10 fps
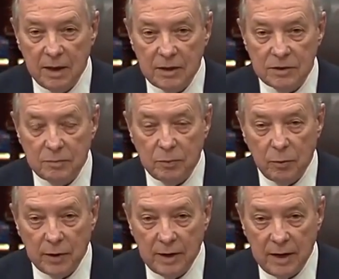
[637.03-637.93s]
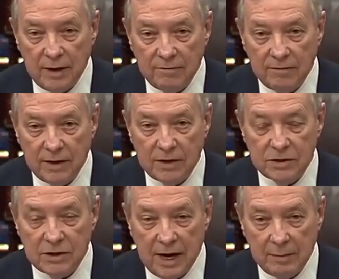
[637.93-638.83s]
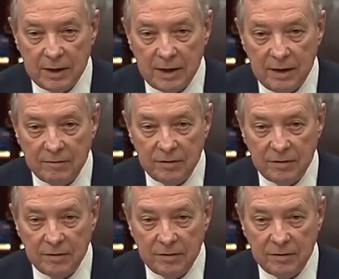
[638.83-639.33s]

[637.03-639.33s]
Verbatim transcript: It is important enough, it is timely enough